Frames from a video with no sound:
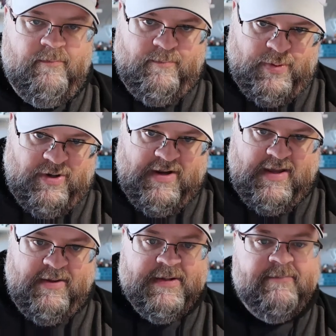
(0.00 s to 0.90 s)
per
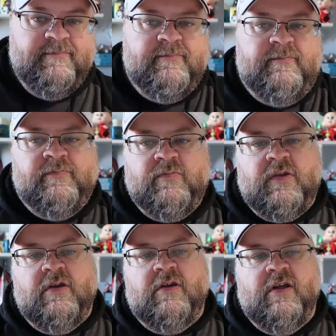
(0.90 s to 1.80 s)
day.
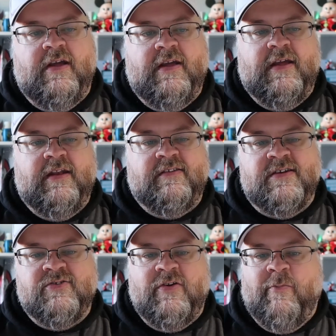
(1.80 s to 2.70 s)
It
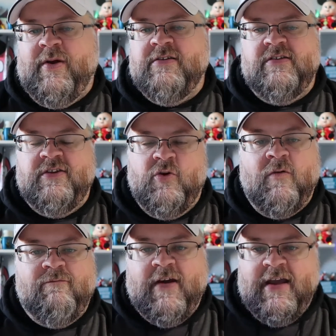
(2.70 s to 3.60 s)
essentially replaces the
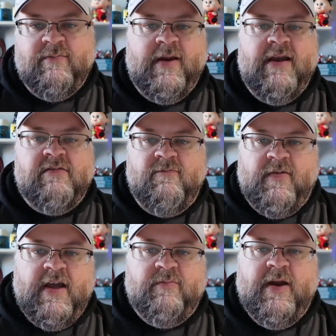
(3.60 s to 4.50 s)
old Fast Pass and
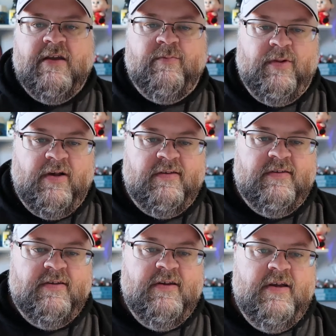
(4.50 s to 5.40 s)
Fast Pass
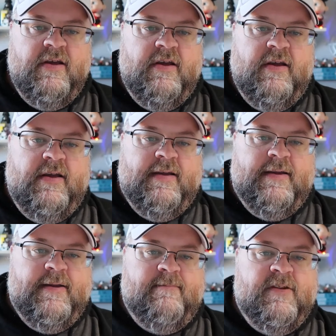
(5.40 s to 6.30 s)
Plus.
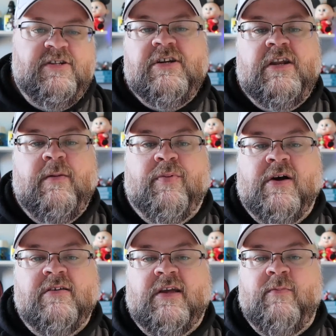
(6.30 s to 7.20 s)
And the Genie
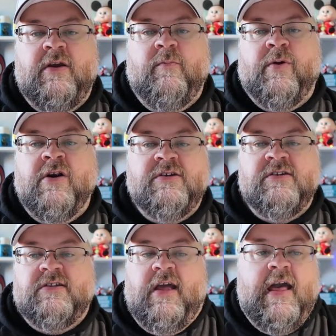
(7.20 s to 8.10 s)
Plus can be
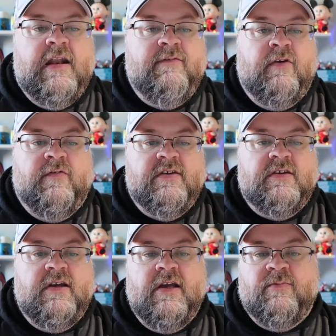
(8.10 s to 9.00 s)
purchased ahead of your
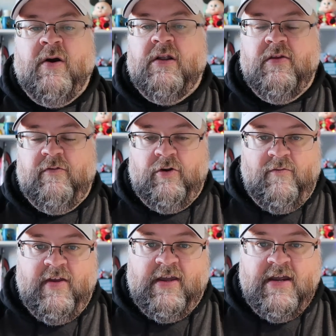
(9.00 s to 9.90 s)
visit as part of your
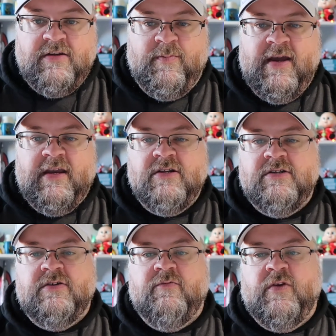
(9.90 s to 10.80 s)
vacation
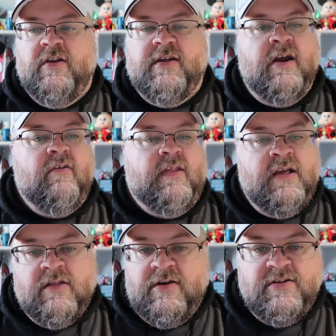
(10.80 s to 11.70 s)
package for the entire
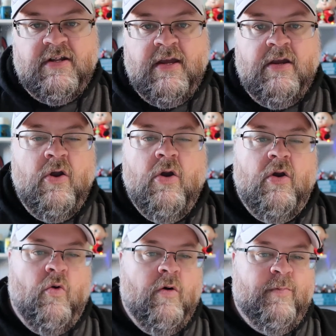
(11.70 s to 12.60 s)
length of your stay,
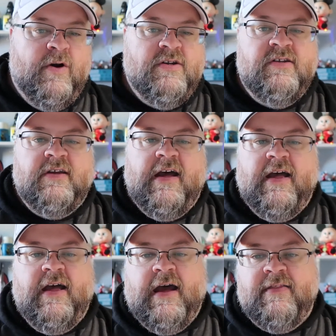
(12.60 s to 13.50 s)
or purchased
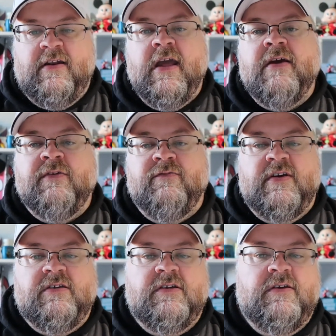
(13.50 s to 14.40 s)
on the day of your
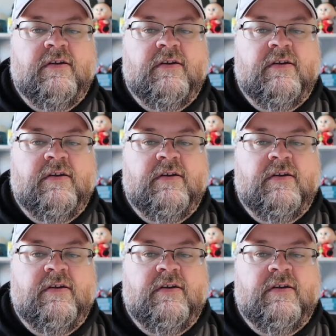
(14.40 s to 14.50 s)
visit